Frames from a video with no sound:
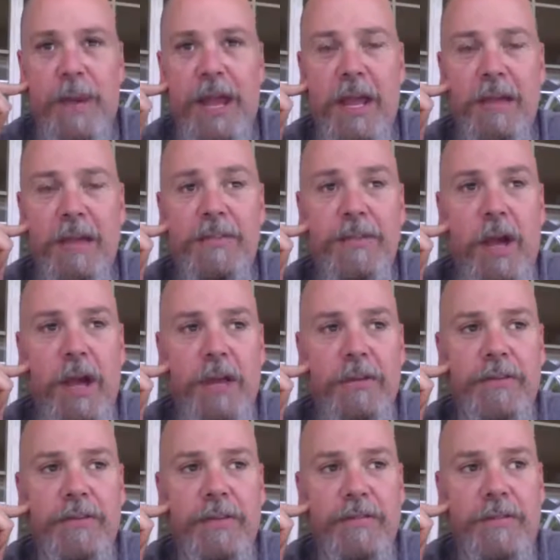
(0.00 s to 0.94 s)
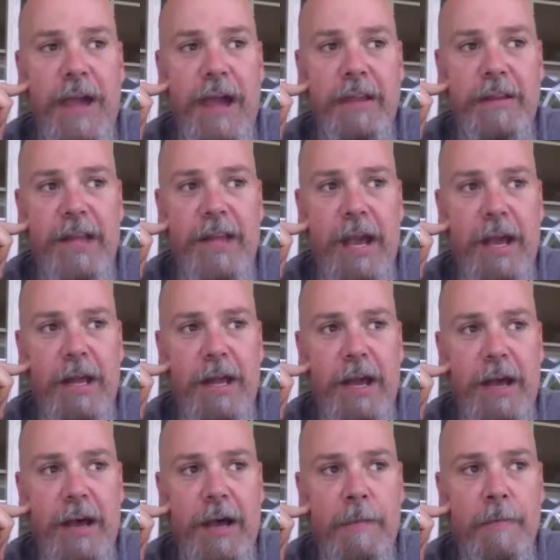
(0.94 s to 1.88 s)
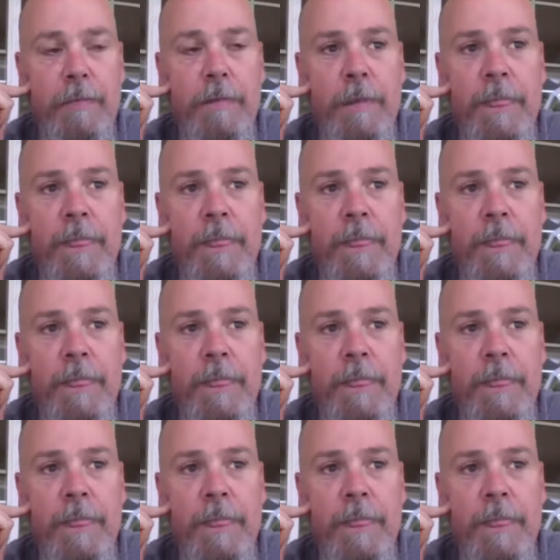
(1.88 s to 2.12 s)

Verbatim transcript: my head, Scott, is the fact that um,